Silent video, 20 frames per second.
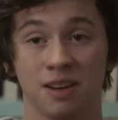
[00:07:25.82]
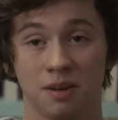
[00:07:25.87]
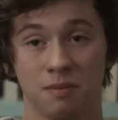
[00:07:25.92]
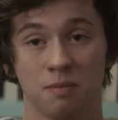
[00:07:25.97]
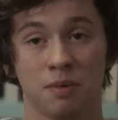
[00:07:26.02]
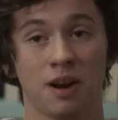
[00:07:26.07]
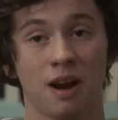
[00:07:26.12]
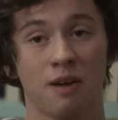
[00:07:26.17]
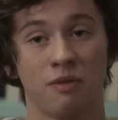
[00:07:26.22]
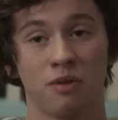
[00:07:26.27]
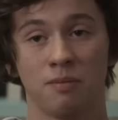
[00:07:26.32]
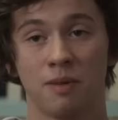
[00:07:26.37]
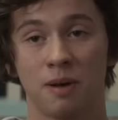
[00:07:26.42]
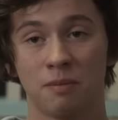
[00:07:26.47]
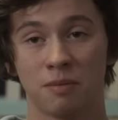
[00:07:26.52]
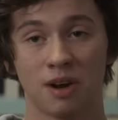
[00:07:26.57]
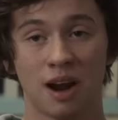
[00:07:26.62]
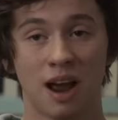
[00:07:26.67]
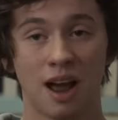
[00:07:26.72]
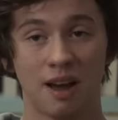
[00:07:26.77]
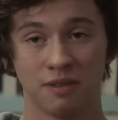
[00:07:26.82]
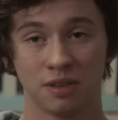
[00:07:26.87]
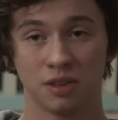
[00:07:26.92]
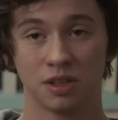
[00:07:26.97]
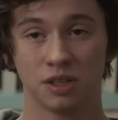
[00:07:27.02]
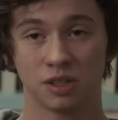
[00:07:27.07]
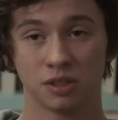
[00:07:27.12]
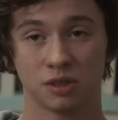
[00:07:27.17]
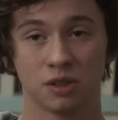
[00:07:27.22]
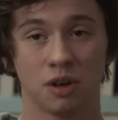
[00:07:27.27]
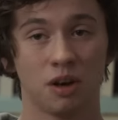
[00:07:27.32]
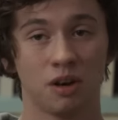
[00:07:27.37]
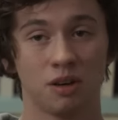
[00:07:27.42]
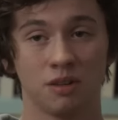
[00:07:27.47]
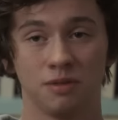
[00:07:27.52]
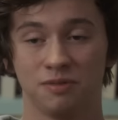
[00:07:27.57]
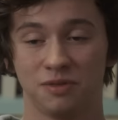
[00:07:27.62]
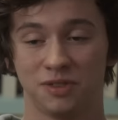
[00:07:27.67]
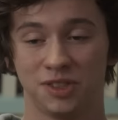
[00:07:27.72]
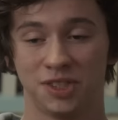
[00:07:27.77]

it, but I remember having this thought of